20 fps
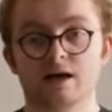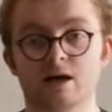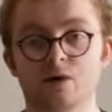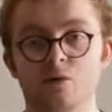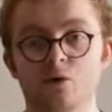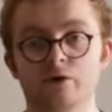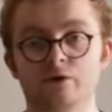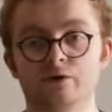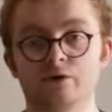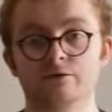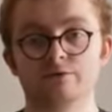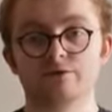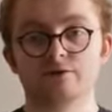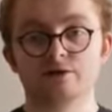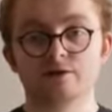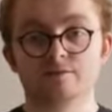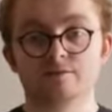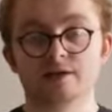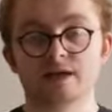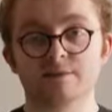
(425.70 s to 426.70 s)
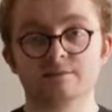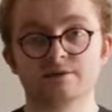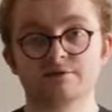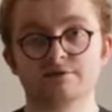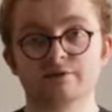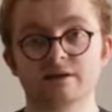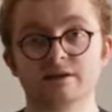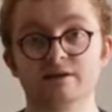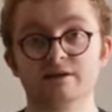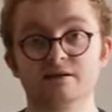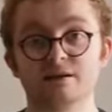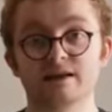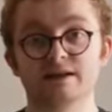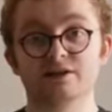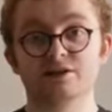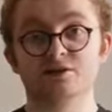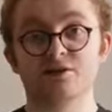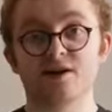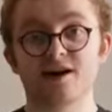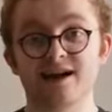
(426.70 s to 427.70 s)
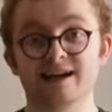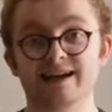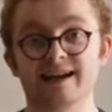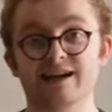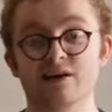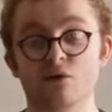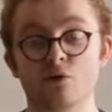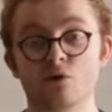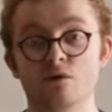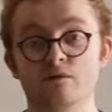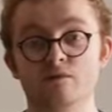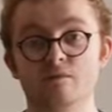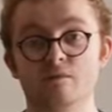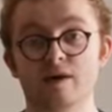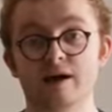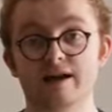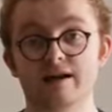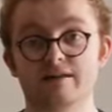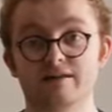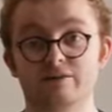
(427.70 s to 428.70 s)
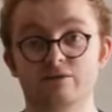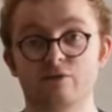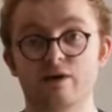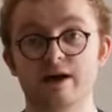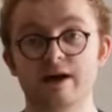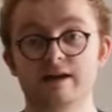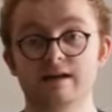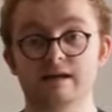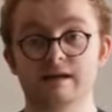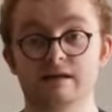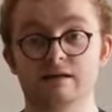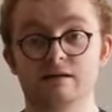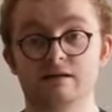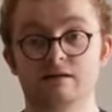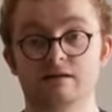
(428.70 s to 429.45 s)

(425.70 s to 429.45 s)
I wonder if you sometimes feel like you're hanging on by a thread.